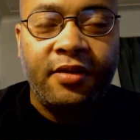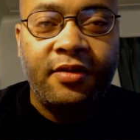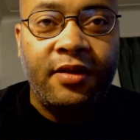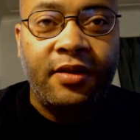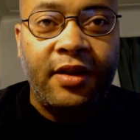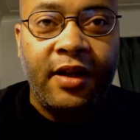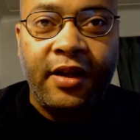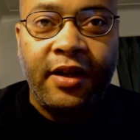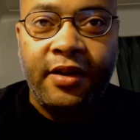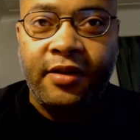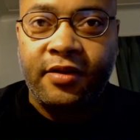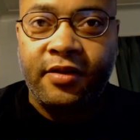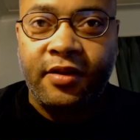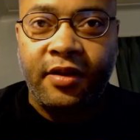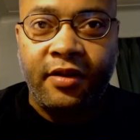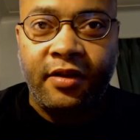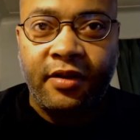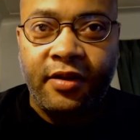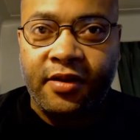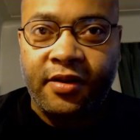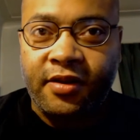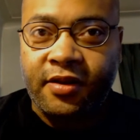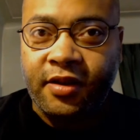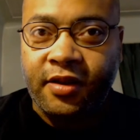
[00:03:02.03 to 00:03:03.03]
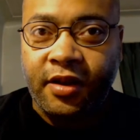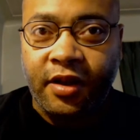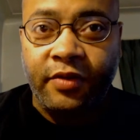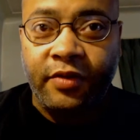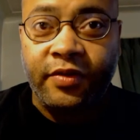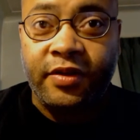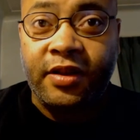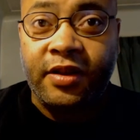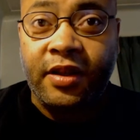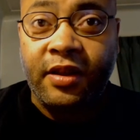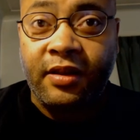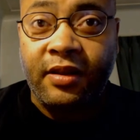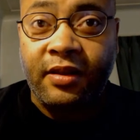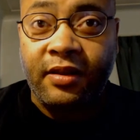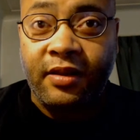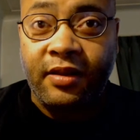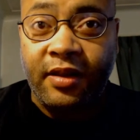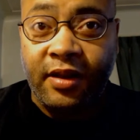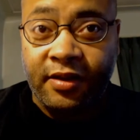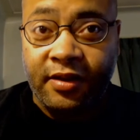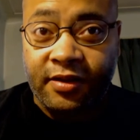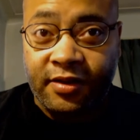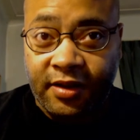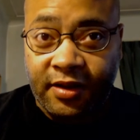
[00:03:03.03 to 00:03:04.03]
he's not as good a singer as he
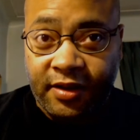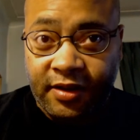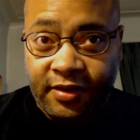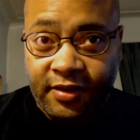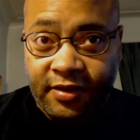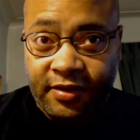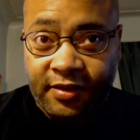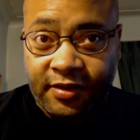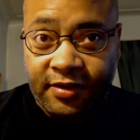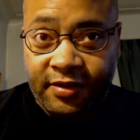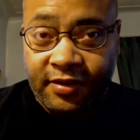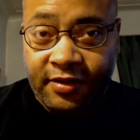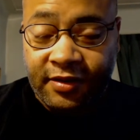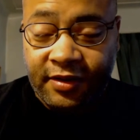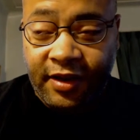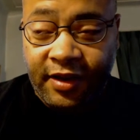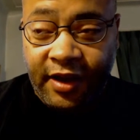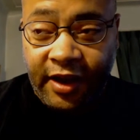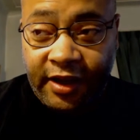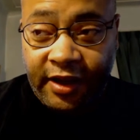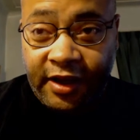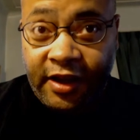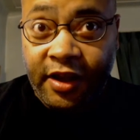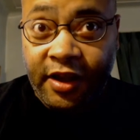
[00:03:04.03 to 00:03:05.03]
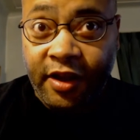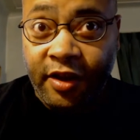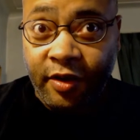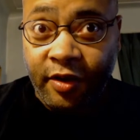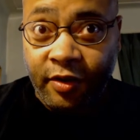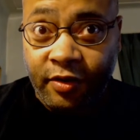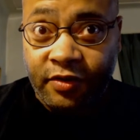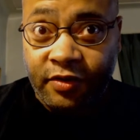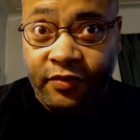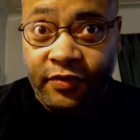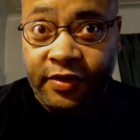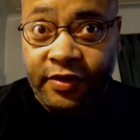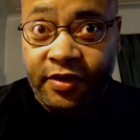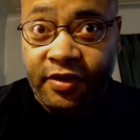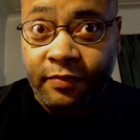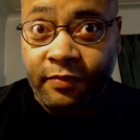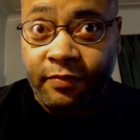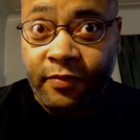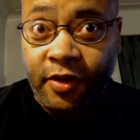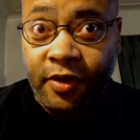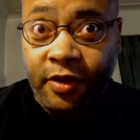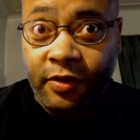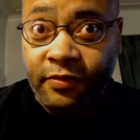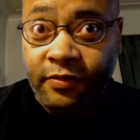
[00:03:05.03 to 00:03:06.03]
thinks he is, and he goes
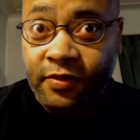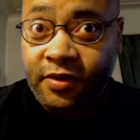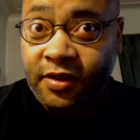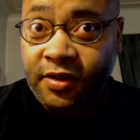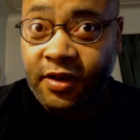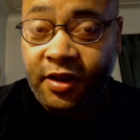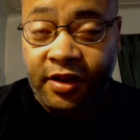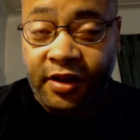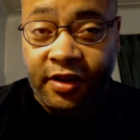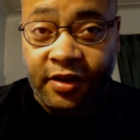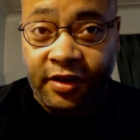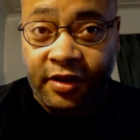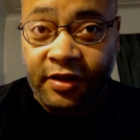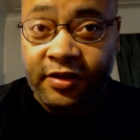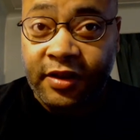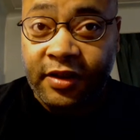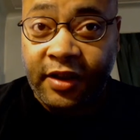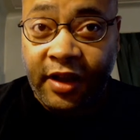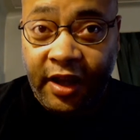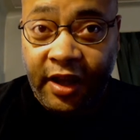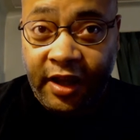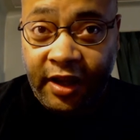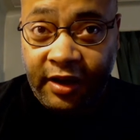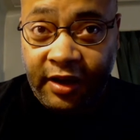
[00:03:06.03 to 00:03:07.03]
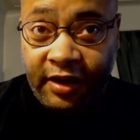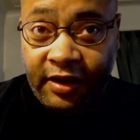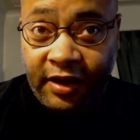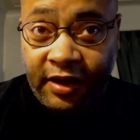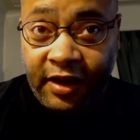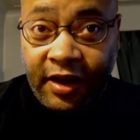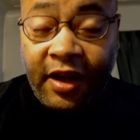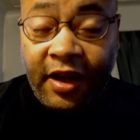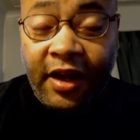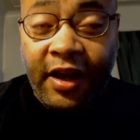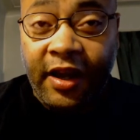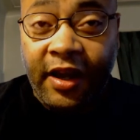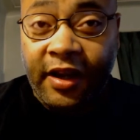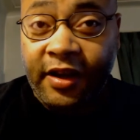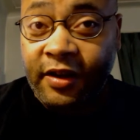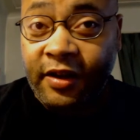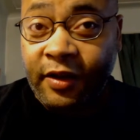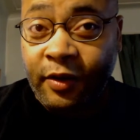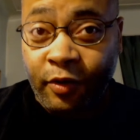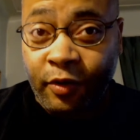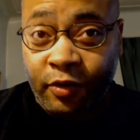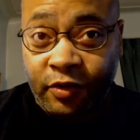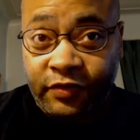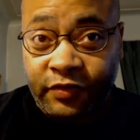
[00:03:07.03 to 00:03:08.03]
for some notes that he doesn't hit
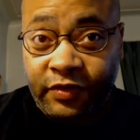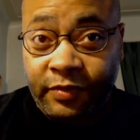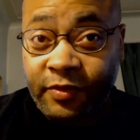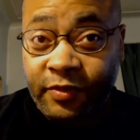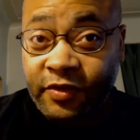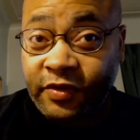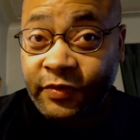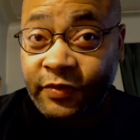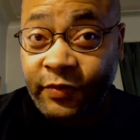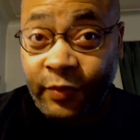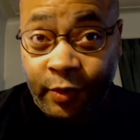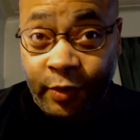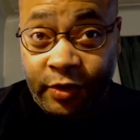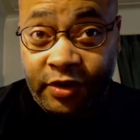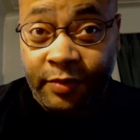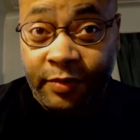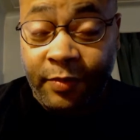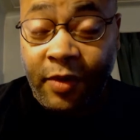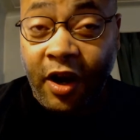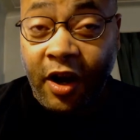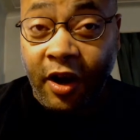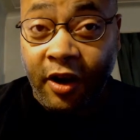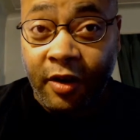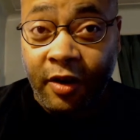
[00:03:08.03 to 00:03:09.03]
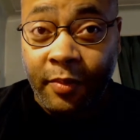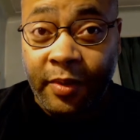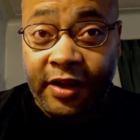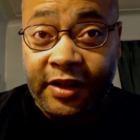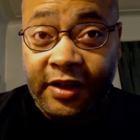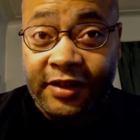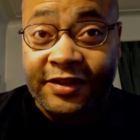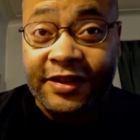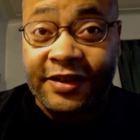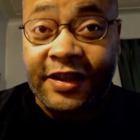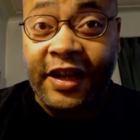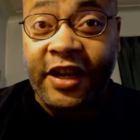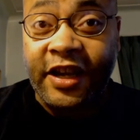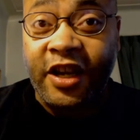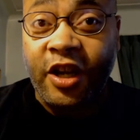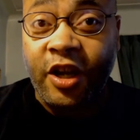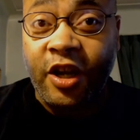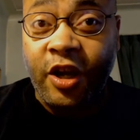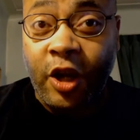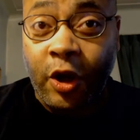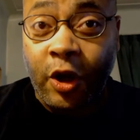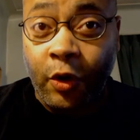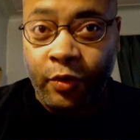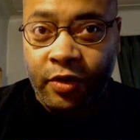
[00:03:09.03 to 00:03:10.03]
and goes from for some harmonies
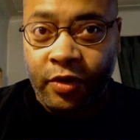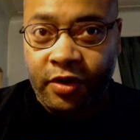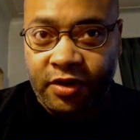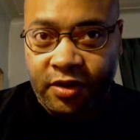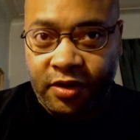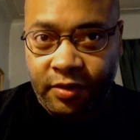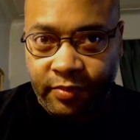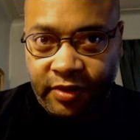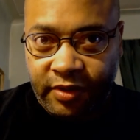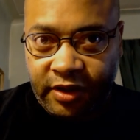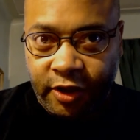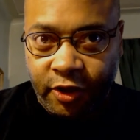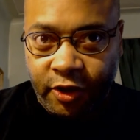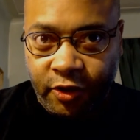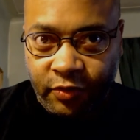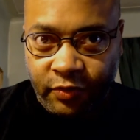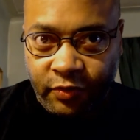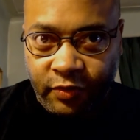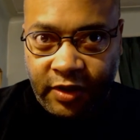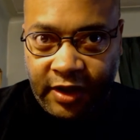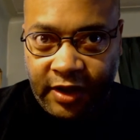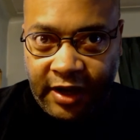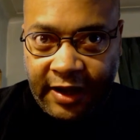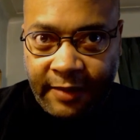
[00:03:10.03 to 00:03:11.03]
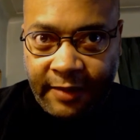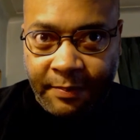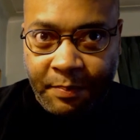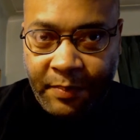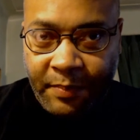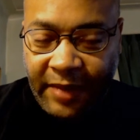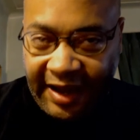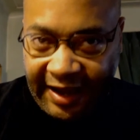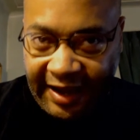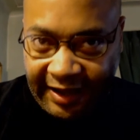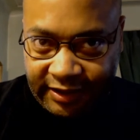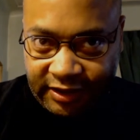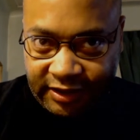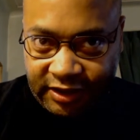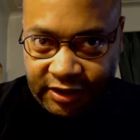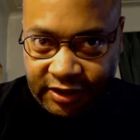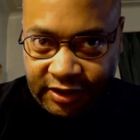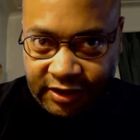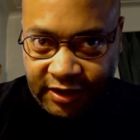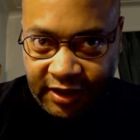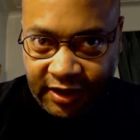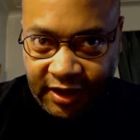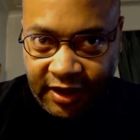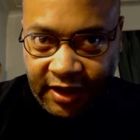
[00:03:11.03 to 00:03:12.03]
that noticeably do not
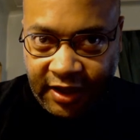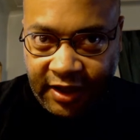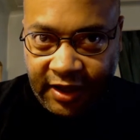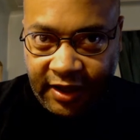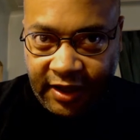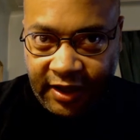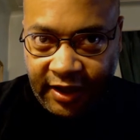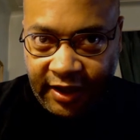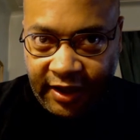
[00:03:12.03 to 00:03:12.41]
match.